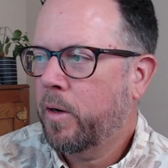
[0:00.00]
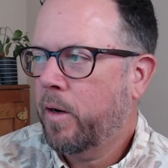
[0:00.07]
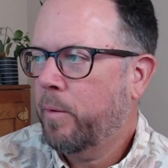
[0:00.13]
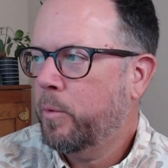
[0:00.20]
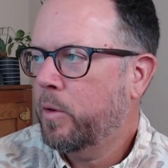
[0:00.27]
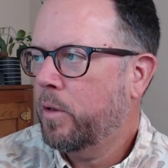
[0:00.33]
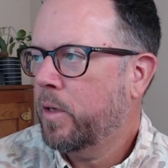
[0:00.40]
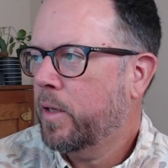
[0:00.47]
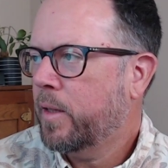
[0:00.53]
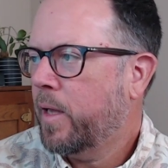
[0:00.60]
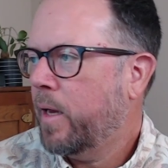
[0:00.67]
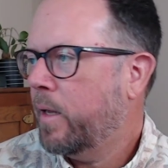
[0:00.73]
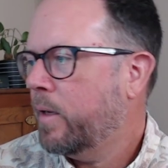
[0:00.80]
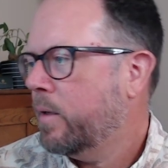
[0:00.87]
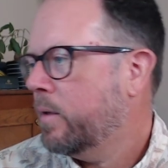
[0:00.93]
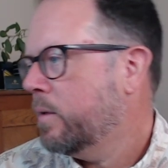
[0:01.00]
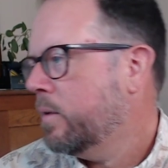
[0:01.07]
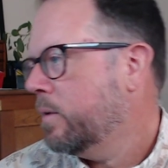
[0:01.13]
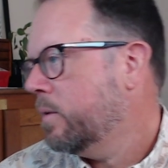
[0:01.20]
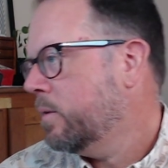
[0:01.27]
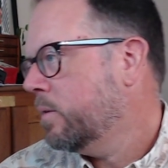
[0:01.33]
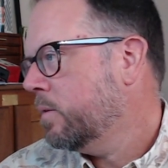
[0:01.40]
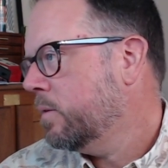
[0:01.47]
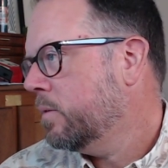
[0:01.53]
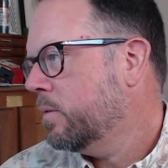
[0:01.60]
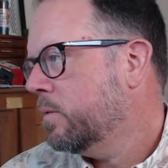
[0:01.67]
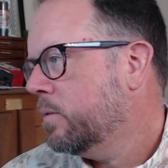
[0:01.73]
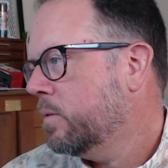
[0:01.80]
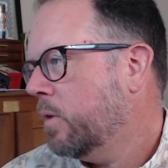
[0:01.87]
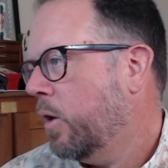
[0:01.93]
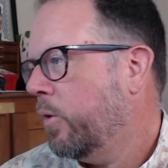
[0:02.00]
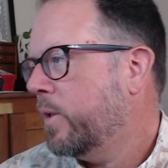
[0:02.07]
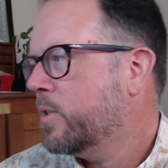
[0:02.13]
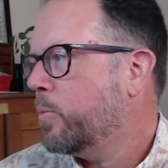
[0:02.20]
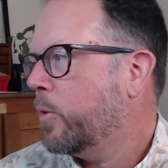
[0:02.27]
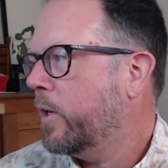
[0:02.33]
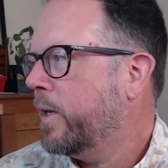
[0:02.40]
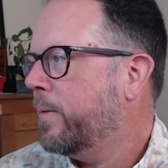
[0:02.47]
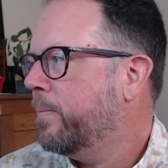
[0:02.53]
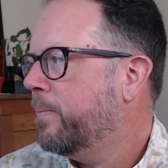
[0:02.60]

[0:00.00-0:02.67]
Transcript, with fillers: I will look at that. Oh, that's pretty.